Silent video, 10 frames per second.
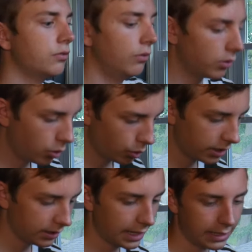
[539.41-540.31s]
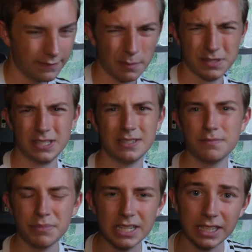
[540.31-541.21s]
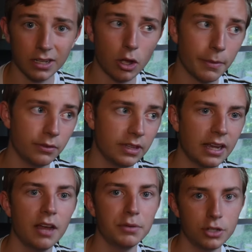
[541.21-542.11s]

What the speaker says: record it like if I'm speaking almost, like I've